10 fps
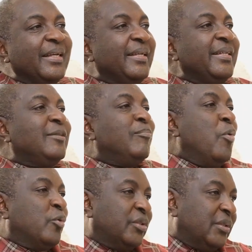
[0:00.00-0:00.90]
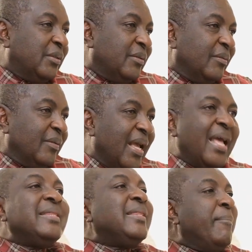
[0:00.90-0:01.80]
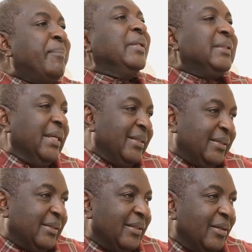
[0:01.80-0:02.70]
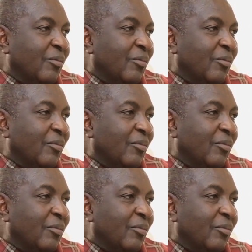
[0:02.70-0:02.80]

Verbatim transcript: his books and the buildings